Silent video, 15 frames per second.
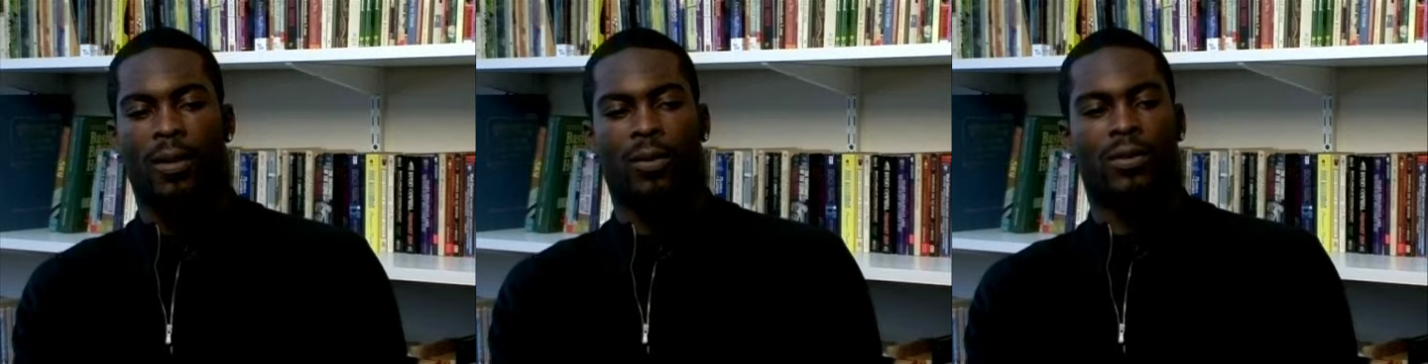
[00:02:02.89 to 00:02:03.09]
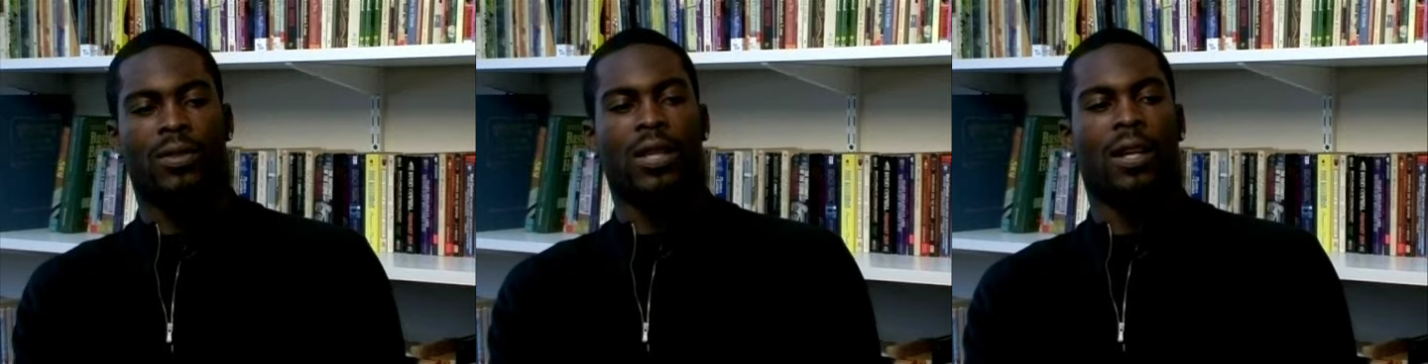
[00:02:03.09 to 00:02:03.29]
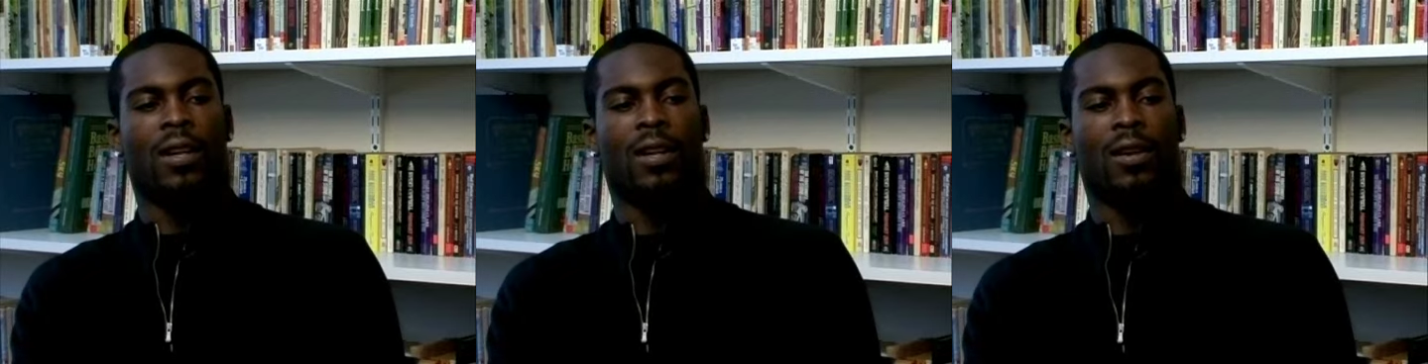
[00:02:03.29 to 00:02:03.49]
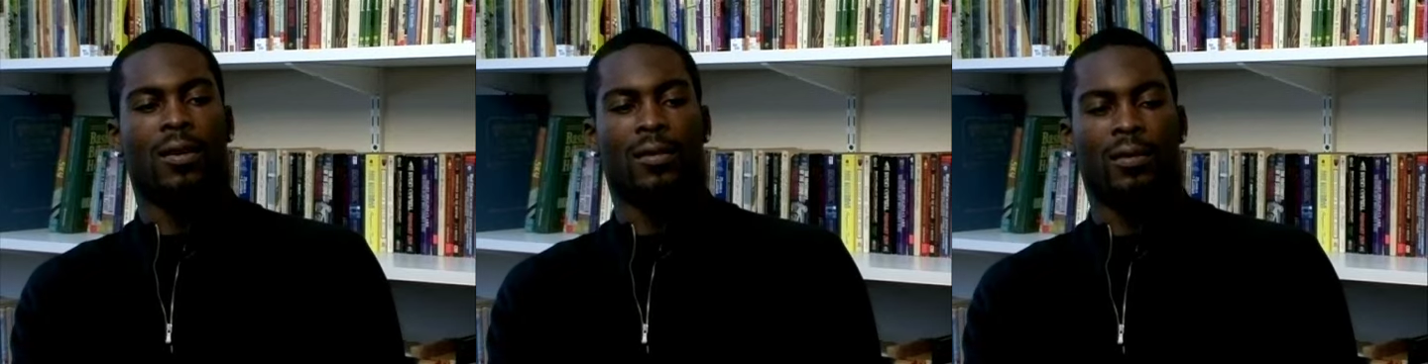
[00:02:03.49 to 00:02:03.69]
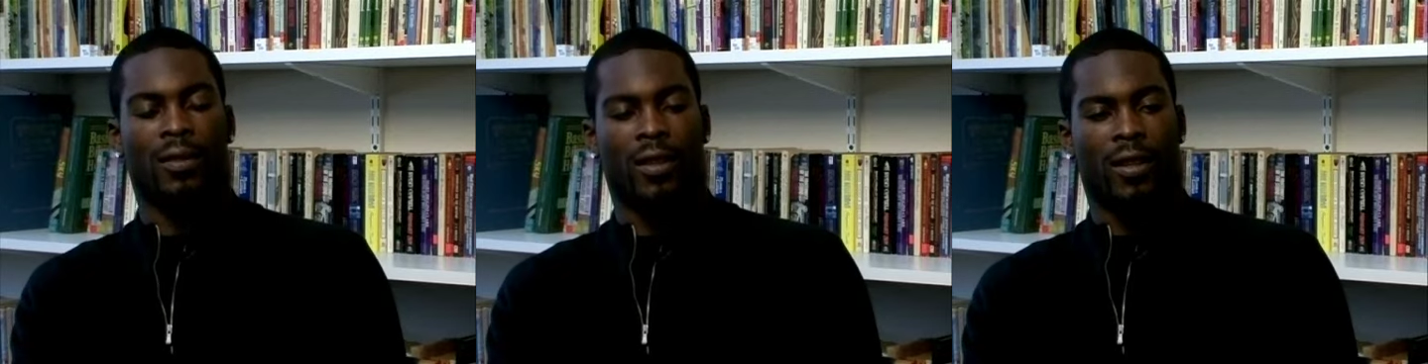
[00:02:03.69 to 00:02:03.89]
animals. I
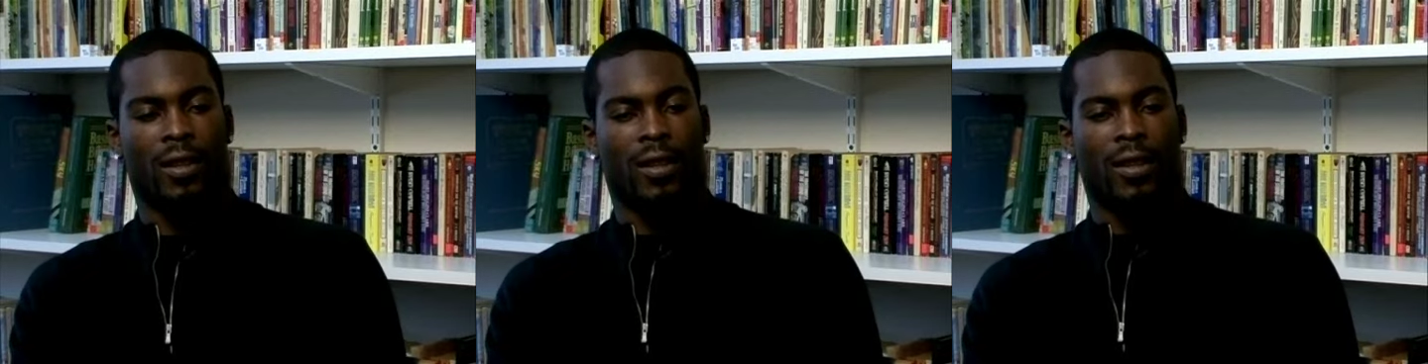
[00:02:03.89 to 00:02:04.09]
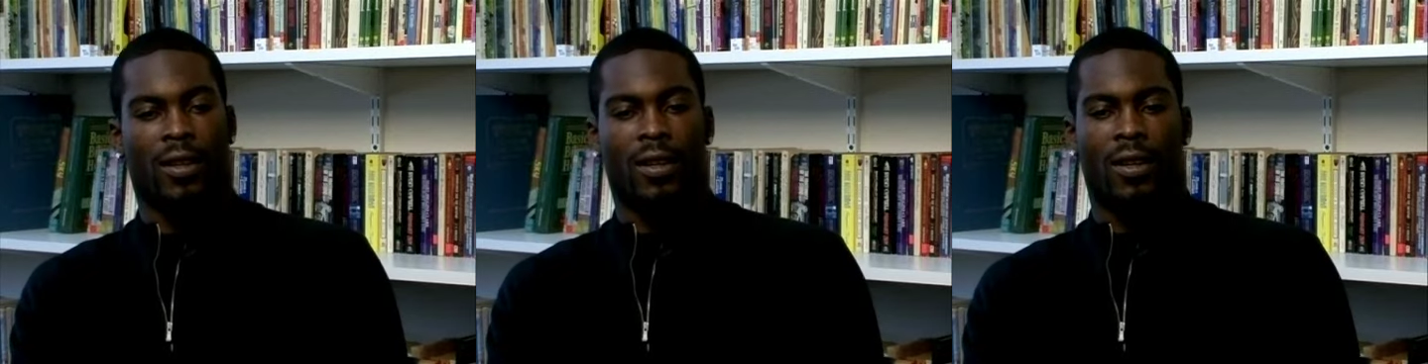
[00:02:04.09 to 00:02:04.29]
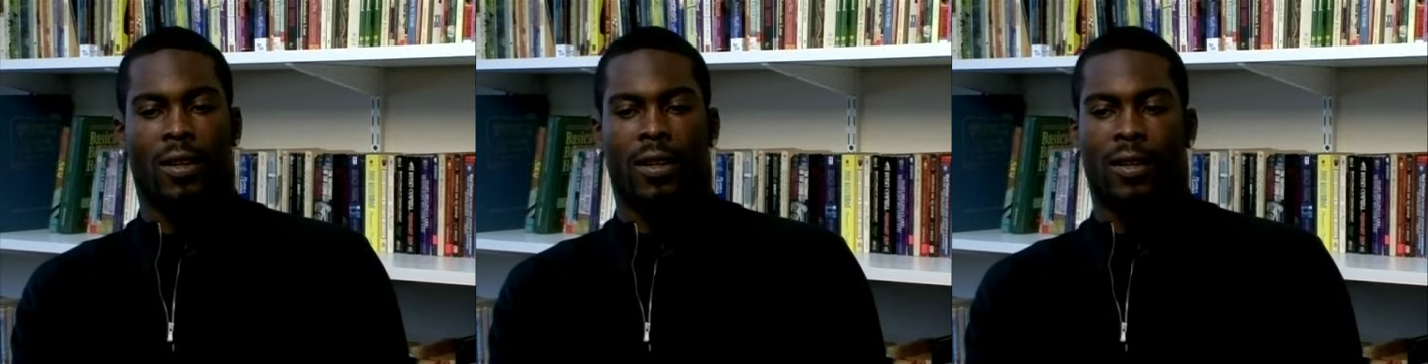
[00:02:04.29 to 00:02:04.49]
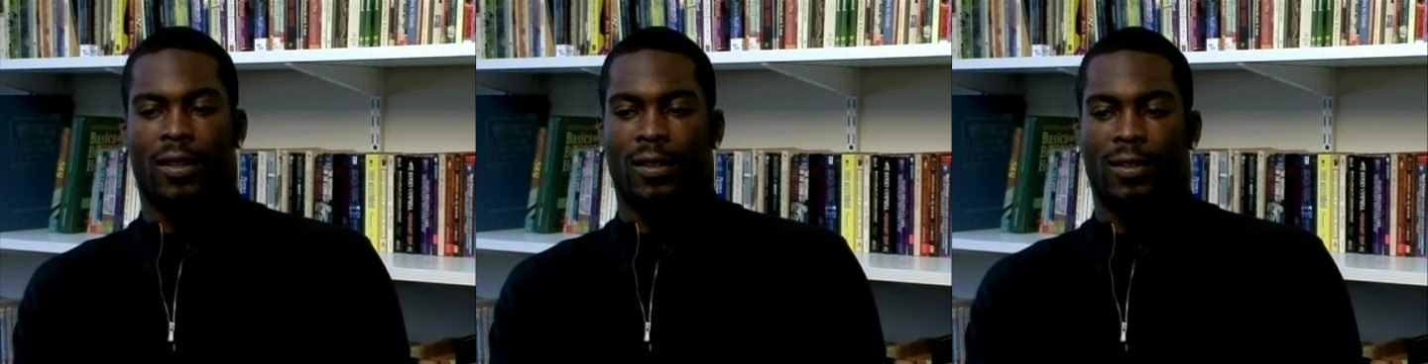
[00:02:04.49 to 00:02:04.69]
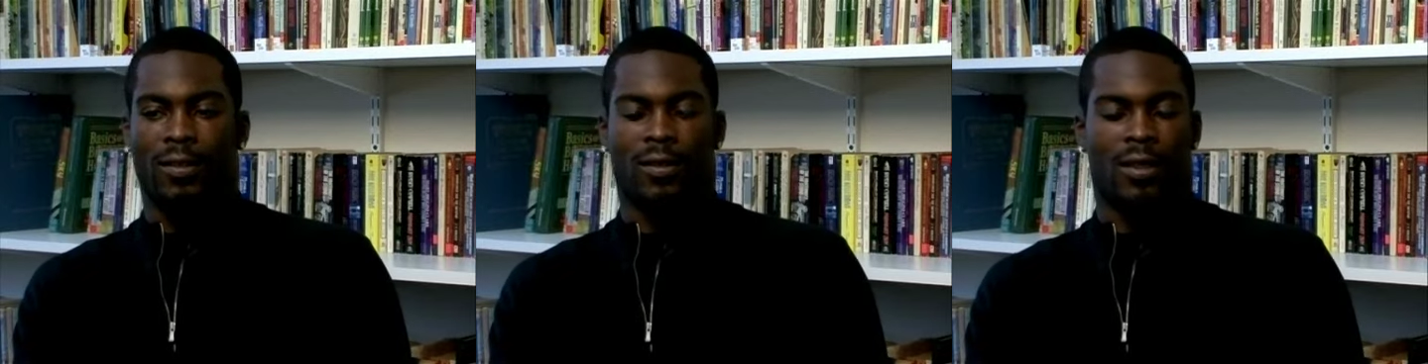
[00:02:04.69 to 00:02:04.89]
love
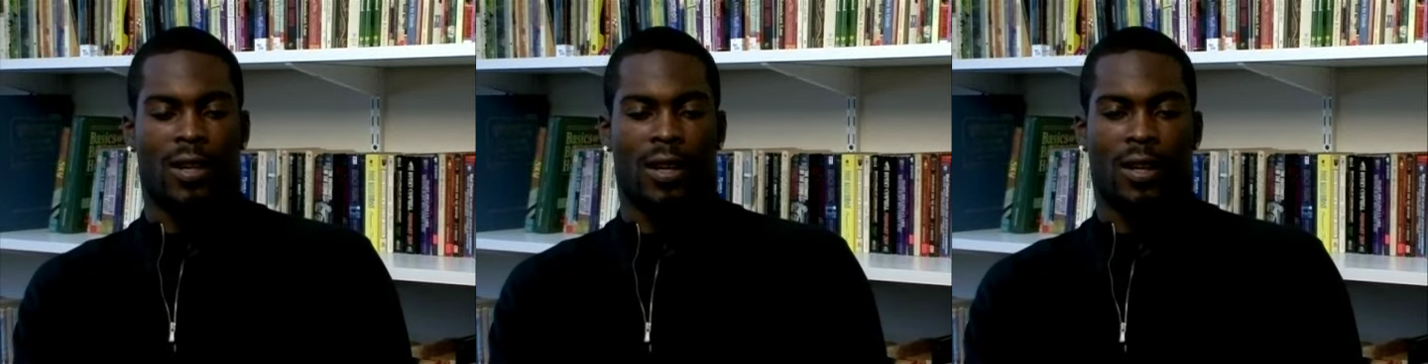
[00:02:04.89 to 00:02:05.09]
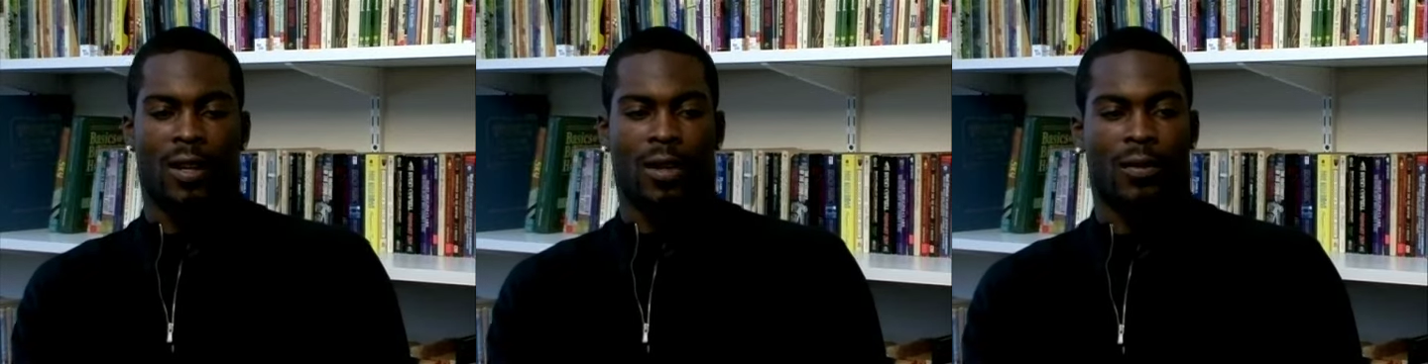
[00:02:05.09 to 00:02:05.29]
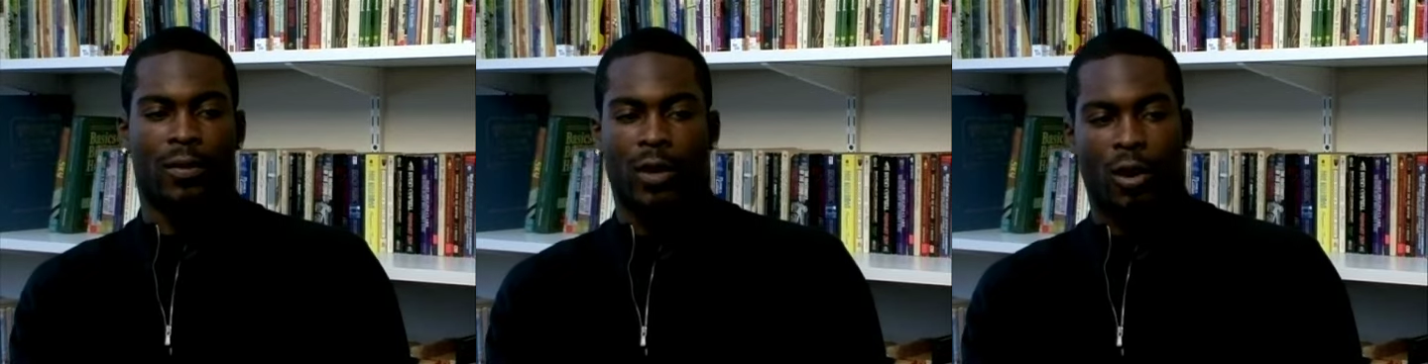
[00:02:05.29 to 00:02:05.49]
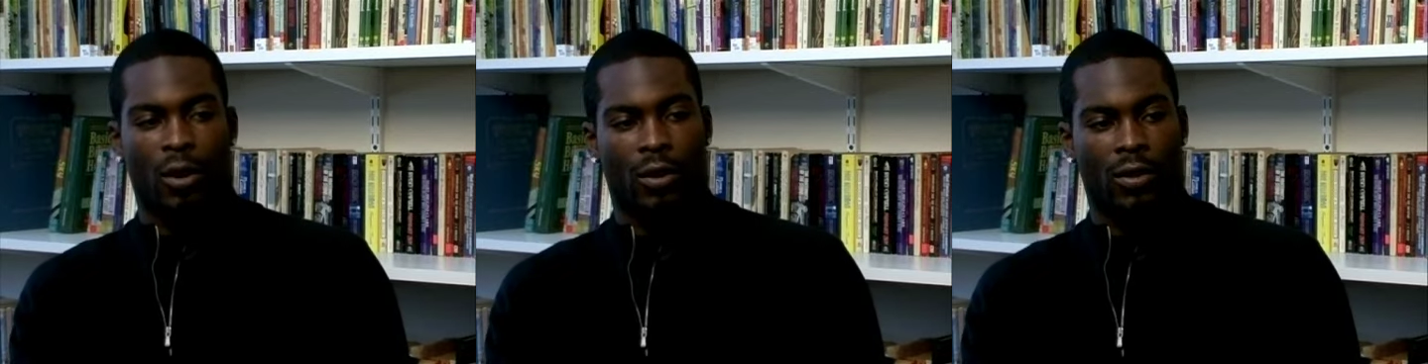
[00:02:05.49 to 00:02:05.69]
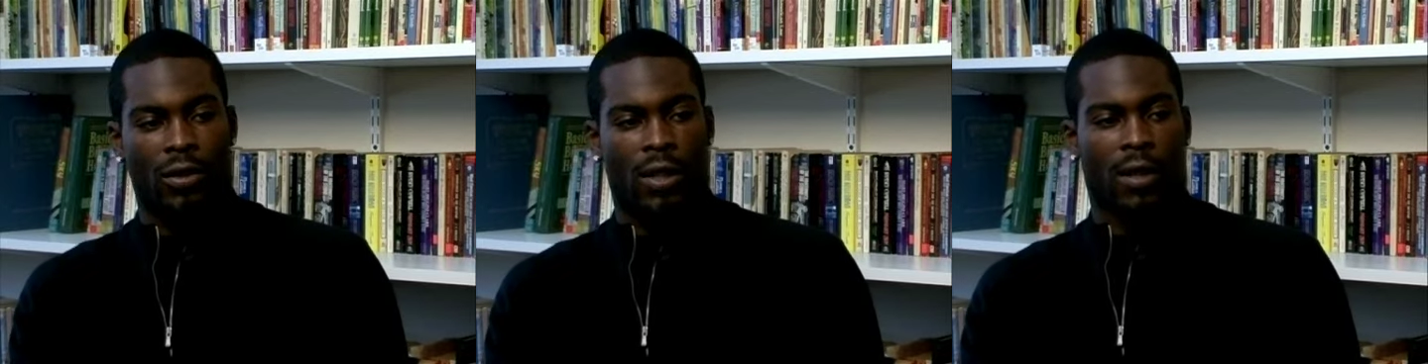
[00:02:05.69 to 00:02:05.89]
uh, I love
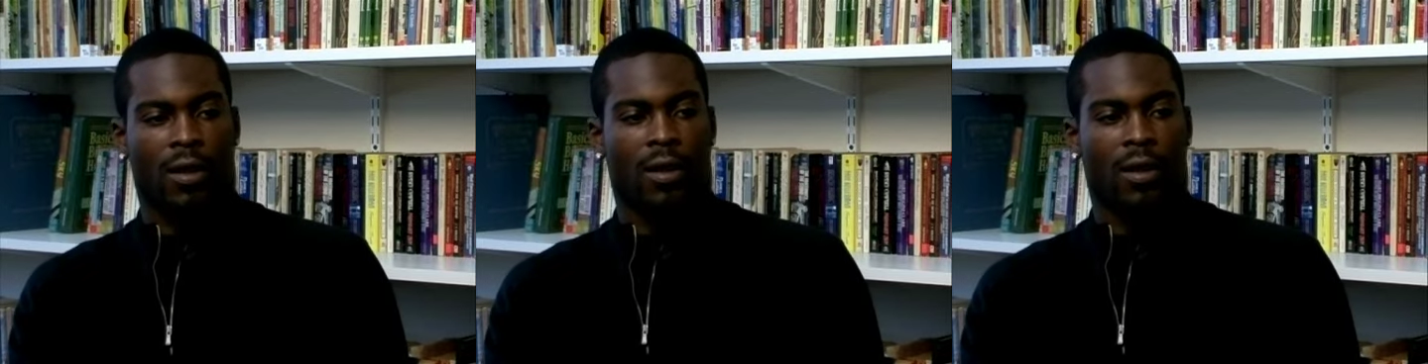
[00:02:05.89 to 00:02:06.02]
dogs.